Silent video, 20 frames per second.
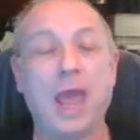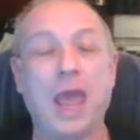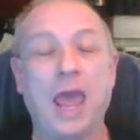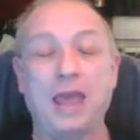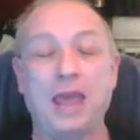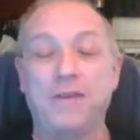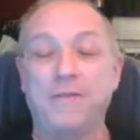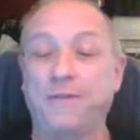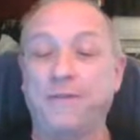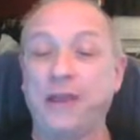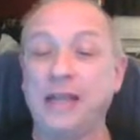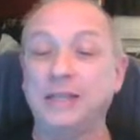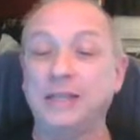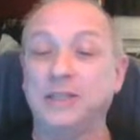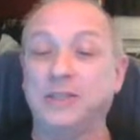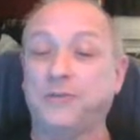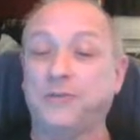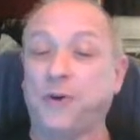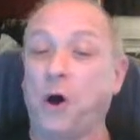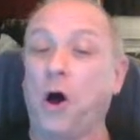
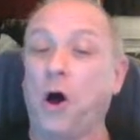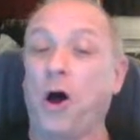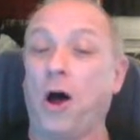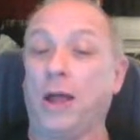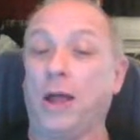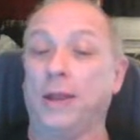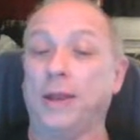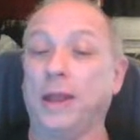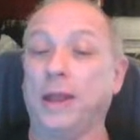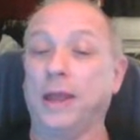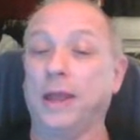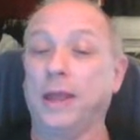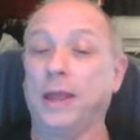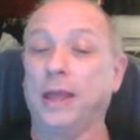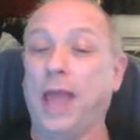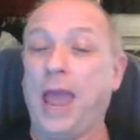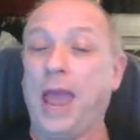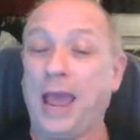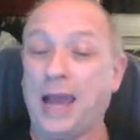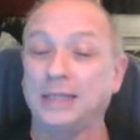Vince Vaughn
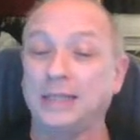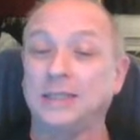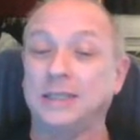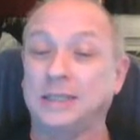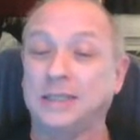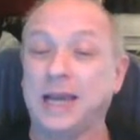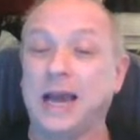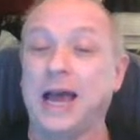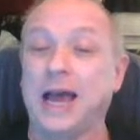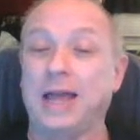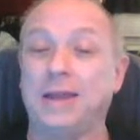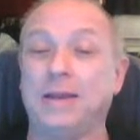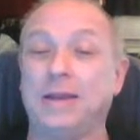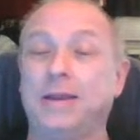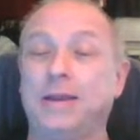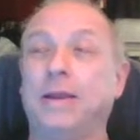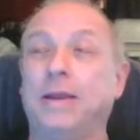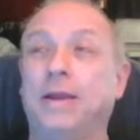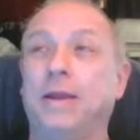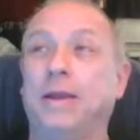has done
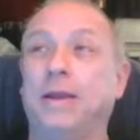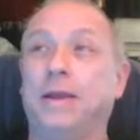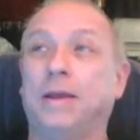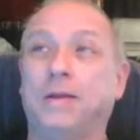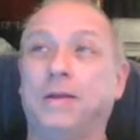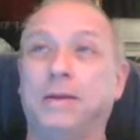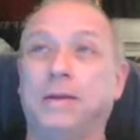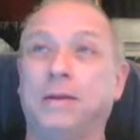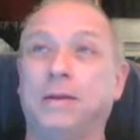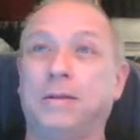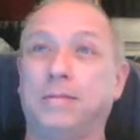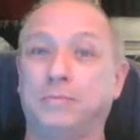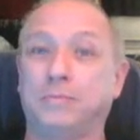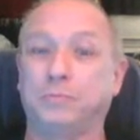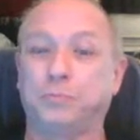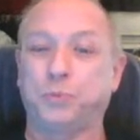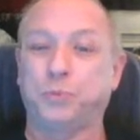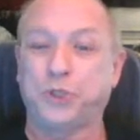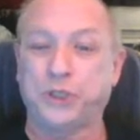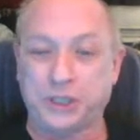
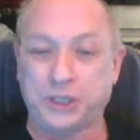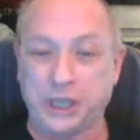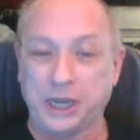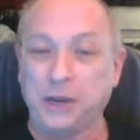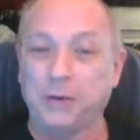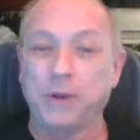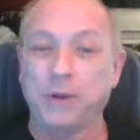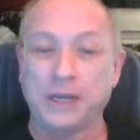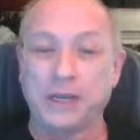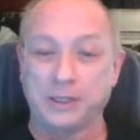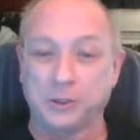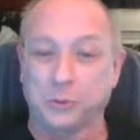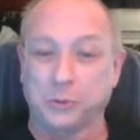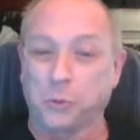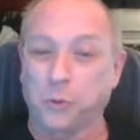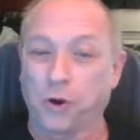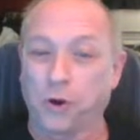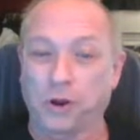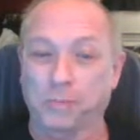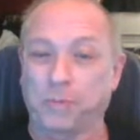serious
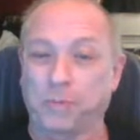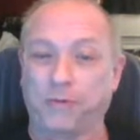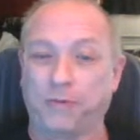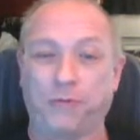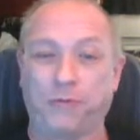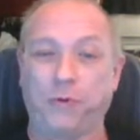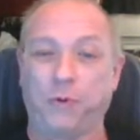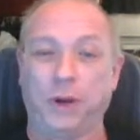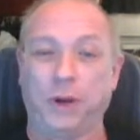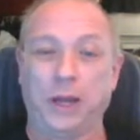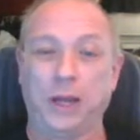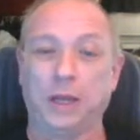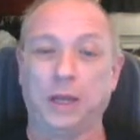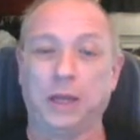work before.